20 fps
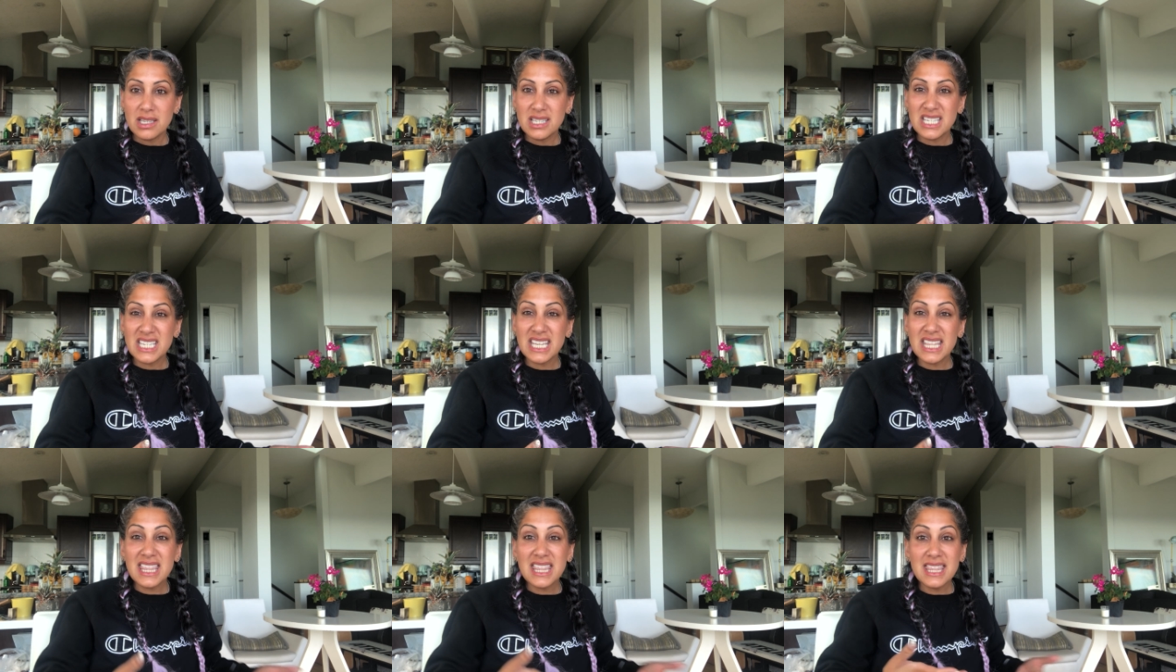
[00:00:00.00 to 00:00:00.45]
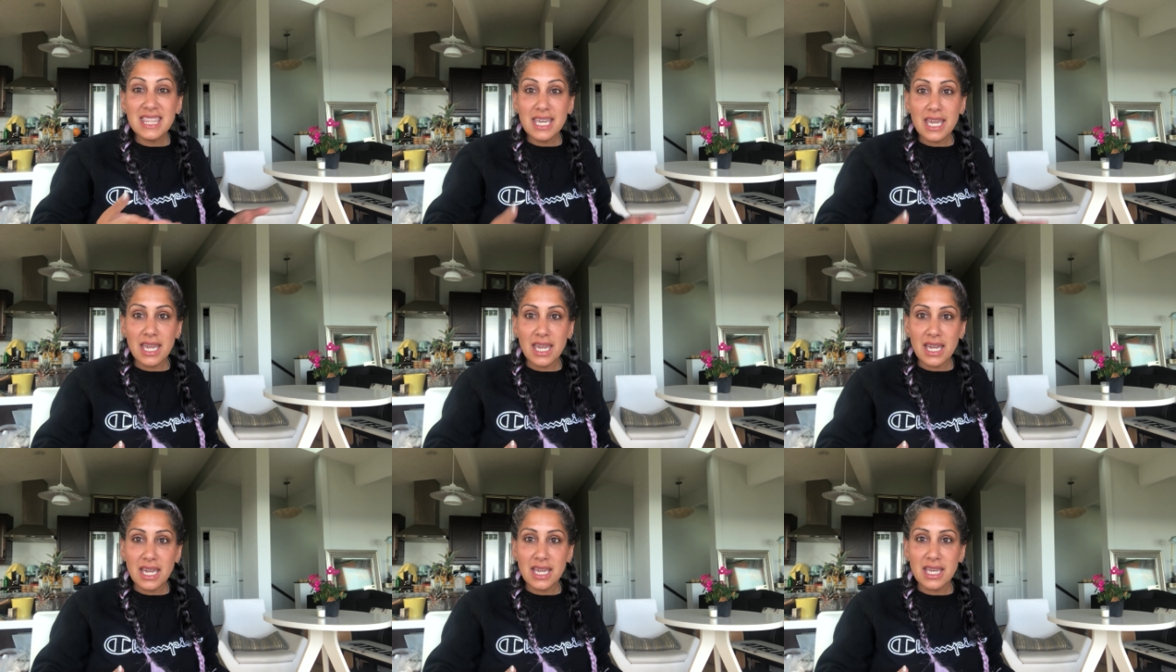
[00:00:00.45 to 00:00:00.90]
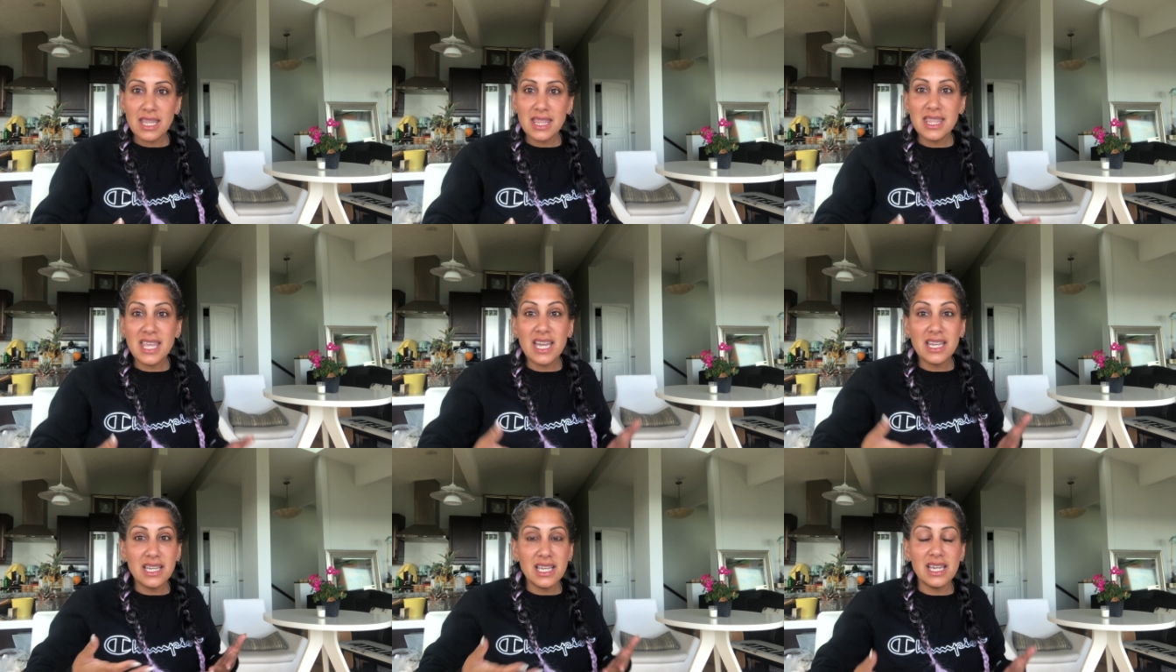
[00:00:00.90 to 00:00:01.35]
to think
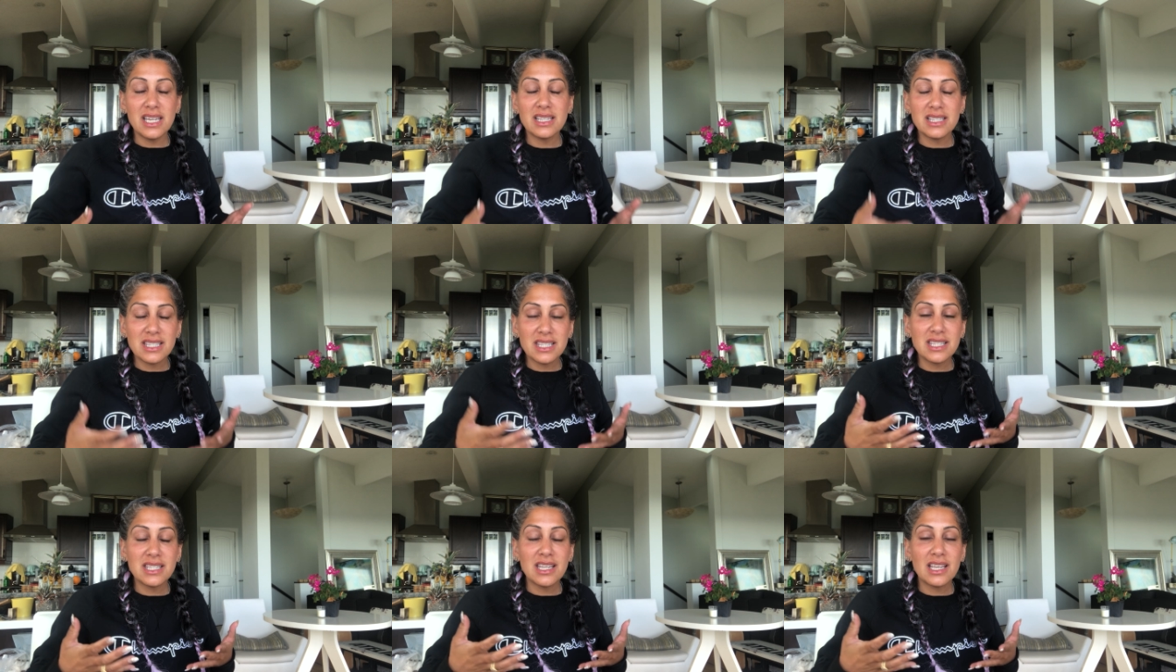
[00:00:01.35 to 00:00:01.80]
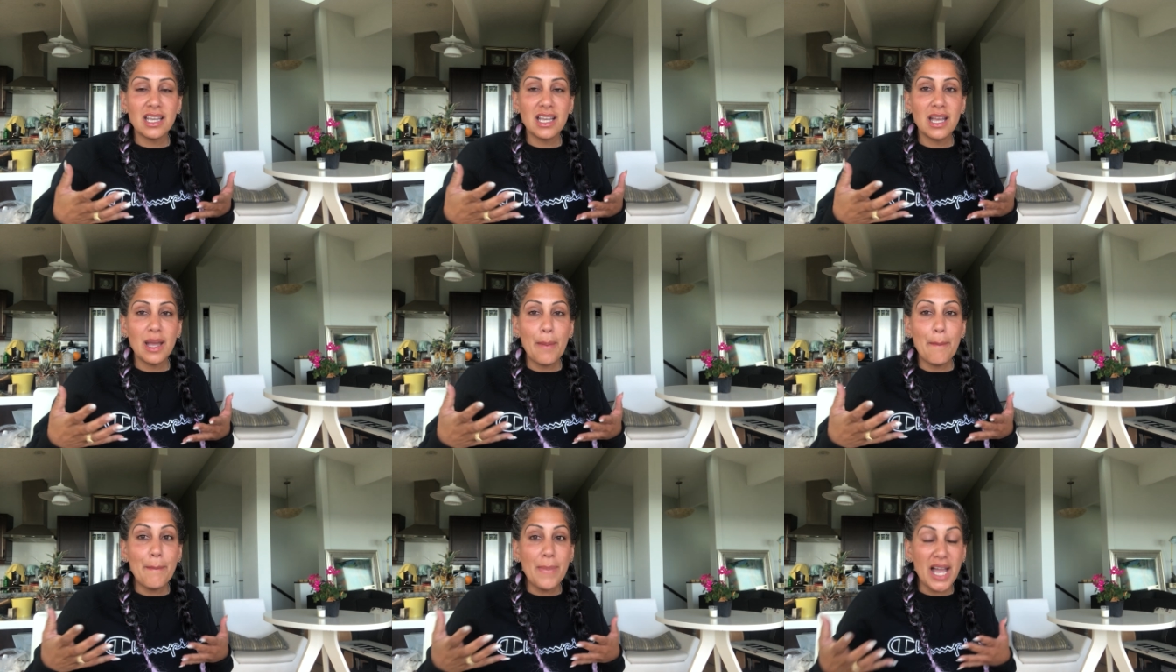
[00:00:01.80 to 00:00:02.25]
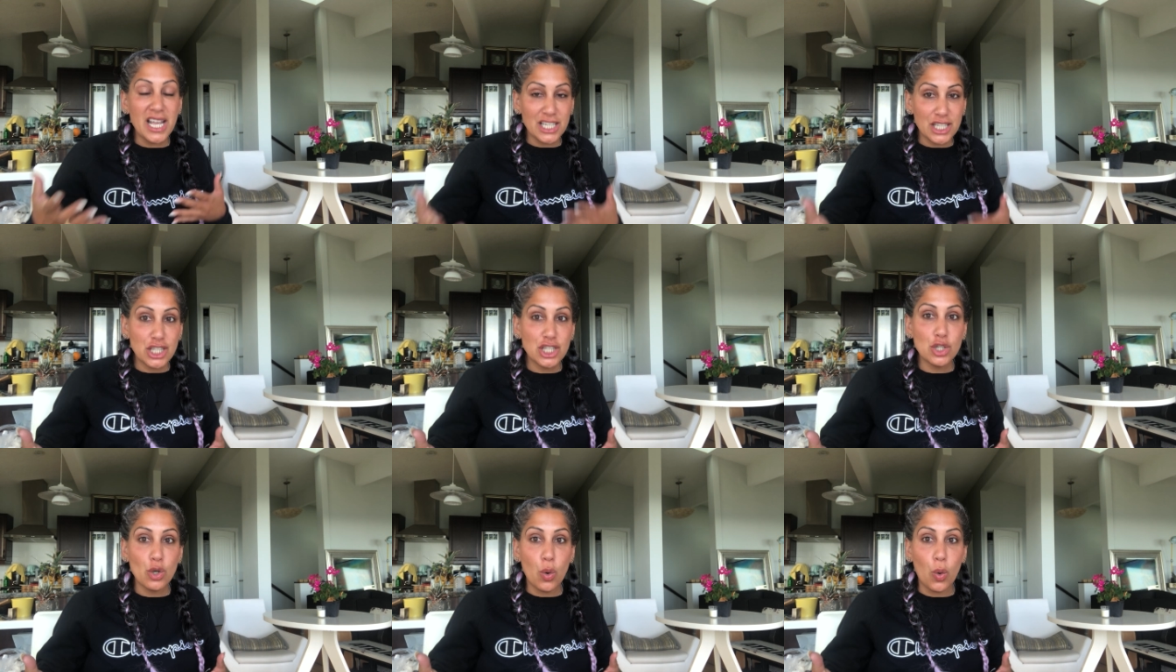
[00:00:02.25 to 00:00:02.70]
that it's my
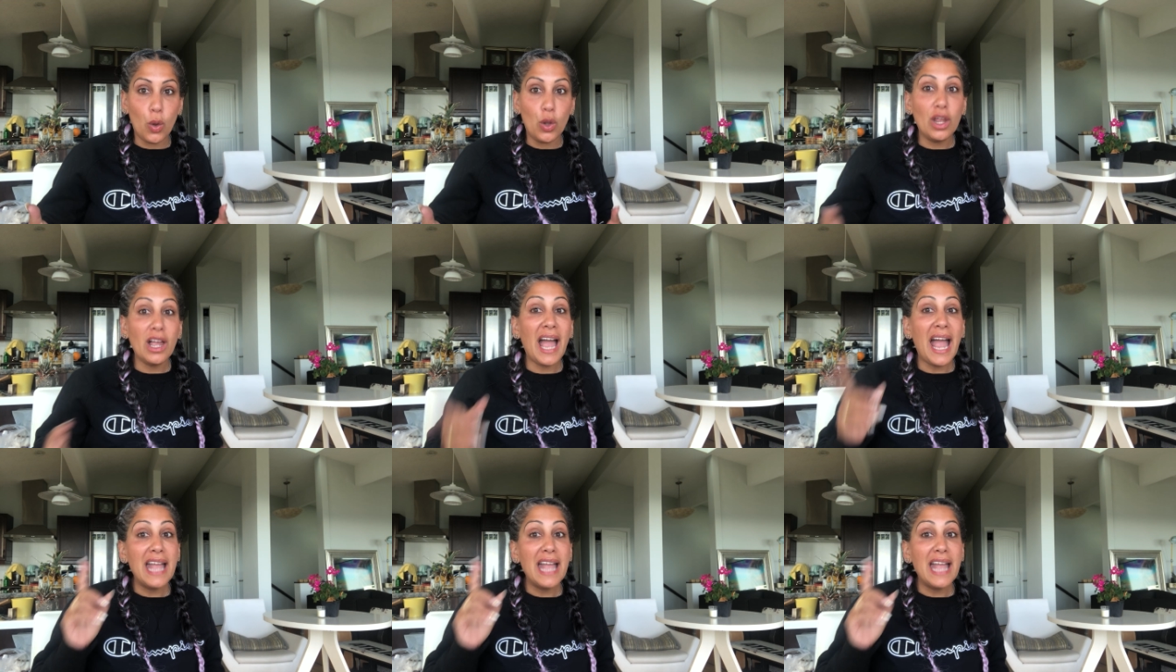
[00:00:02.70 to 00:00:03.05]
soul.